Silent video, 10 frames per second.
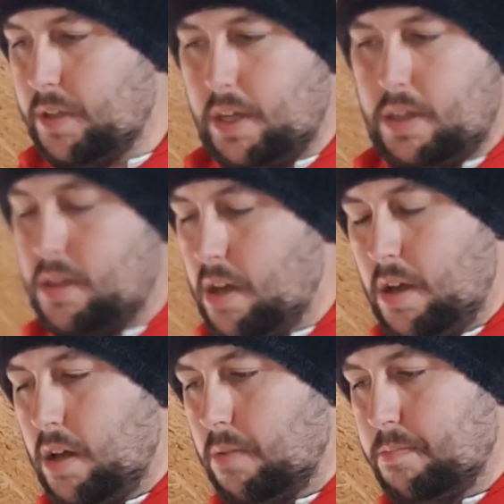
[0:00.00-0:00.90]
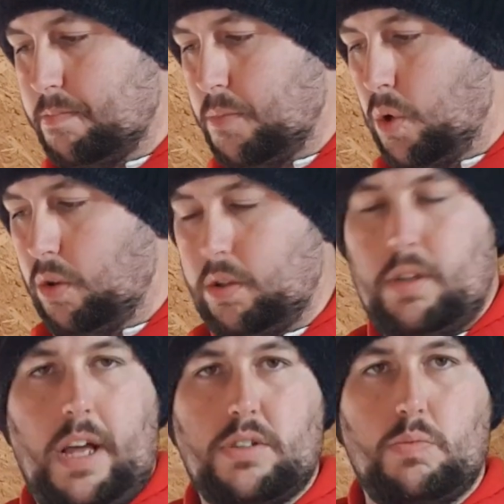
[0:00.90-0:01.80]
get the mold
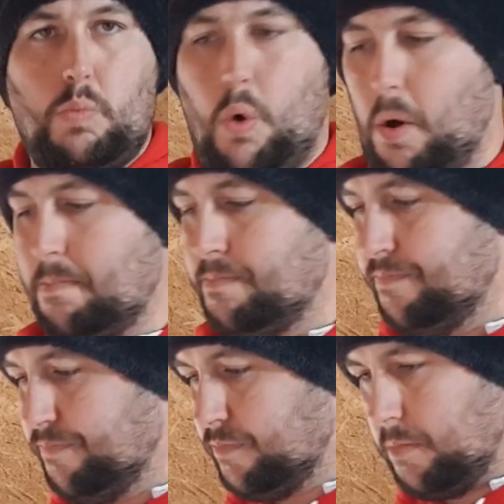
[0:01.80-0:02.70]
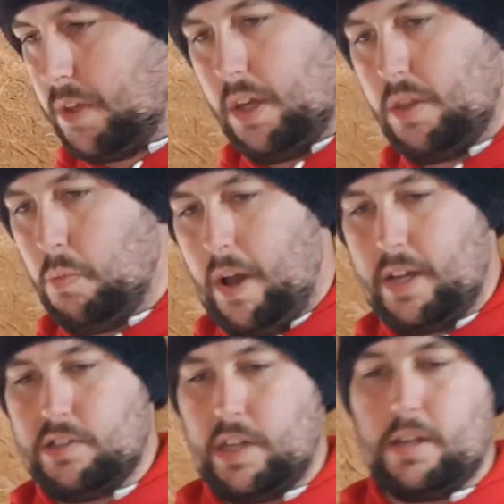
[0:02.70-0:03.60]
nice and warm, get the
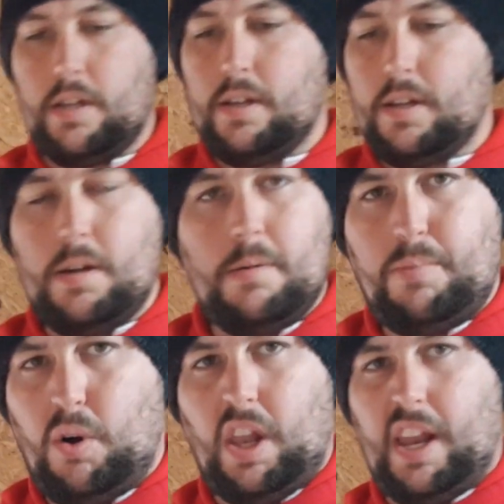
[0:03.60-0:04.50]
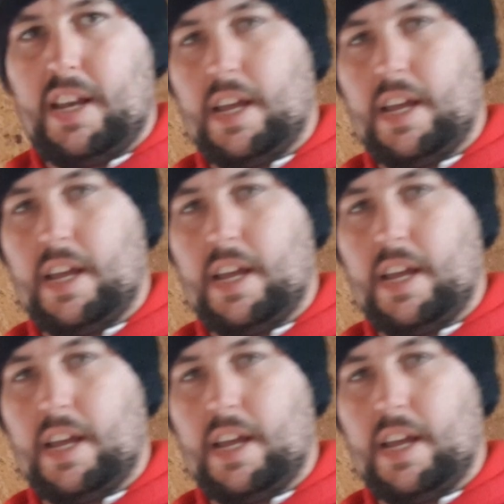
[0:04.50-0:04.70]
wires in, pour the lead